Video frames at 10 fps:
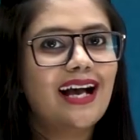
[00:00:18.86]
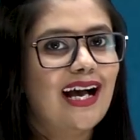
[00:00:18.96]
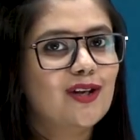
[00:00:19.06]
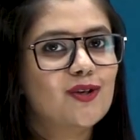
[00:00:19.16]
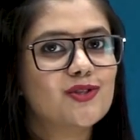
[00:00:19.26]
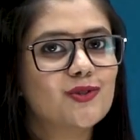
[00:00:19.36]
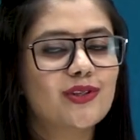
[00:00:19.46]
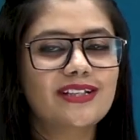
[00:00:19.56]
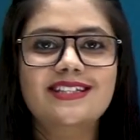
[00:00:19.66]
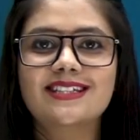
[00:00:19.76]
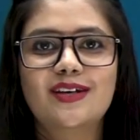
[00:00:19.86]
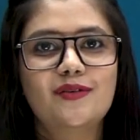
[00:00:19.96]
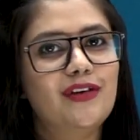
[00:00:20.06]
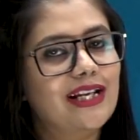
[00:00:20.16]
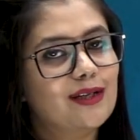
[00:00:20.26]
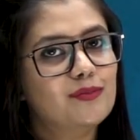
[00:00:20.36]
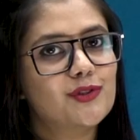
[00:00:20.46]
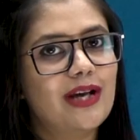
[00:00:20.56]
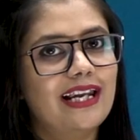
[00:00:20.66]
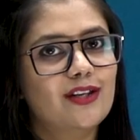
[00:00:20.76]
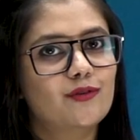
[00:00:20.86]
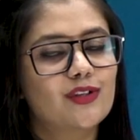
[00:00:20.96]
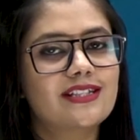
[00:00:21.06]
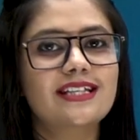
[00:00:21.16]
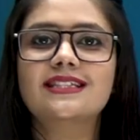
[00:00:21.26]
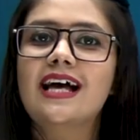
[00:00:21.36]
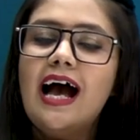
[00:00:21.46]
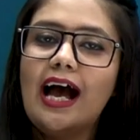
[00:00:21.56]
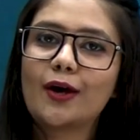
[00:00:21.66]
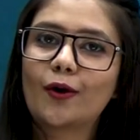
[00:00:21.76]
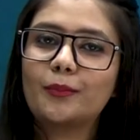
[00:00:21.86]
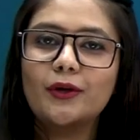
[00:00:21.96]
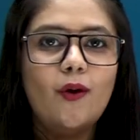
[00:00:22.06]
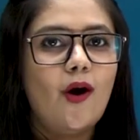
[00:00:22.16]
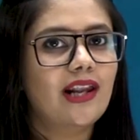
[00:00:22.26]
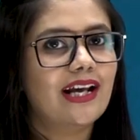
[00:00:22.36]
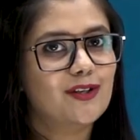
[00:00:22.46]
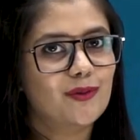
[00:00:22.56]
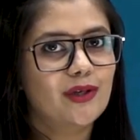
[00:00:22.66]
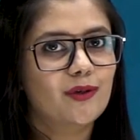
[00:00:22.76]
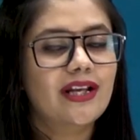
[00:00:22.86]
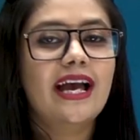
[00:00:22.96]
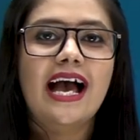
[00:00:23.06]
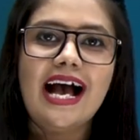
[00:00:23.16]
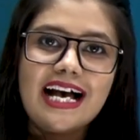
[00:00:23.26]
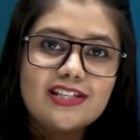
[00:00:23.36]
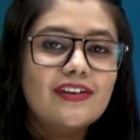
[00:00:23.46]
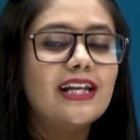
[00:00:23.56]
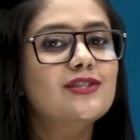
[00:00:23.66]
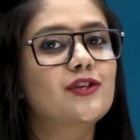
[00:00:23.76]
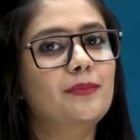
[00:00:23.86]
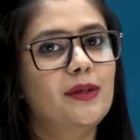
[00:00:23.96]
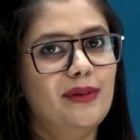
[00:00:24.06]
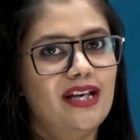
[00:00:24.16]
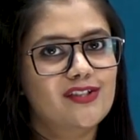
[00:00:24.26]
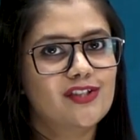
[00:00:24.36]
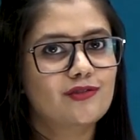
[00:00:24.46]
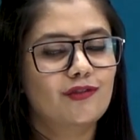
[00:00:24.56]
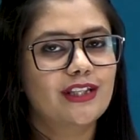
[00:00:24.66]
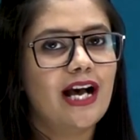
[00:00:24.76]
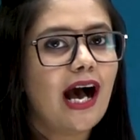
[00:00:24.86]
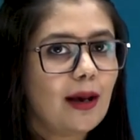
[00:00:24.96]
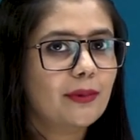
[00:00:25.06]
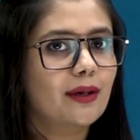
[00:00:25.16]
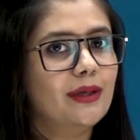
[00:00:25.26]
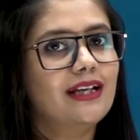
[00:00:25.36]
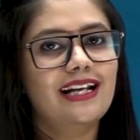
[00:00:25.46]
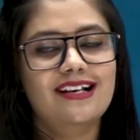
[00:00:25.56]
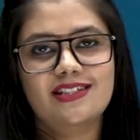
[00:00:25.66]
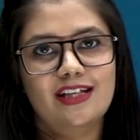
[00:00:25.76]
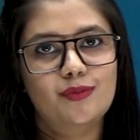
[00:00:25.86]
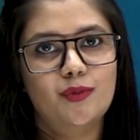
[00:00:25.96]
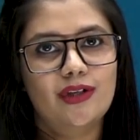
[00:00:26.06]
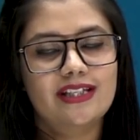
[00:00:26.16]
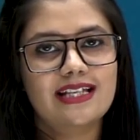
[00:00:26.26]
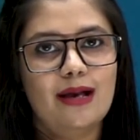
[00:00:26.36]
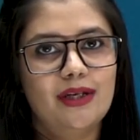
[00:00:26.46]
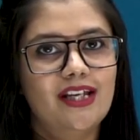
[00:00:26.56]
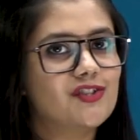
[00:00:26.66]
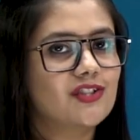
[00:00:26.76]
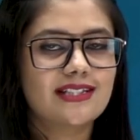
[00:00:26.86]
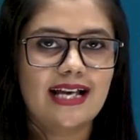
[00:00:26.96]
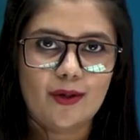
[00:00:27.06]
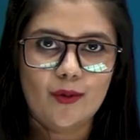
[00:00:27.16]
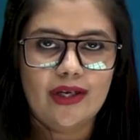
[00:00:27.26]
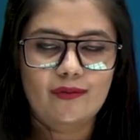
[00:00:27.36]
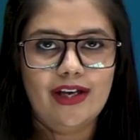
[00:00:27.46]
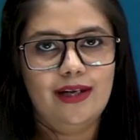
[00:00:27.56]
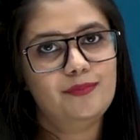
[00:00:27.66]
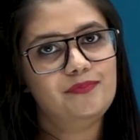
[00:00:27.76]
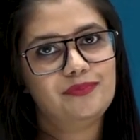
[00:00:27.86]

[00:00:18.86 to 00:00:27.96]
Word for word: Hello students, welcome to Allen Overseas. I hope you all are doing good as well as your preparations for the upcoming class tenth board examinations are going well.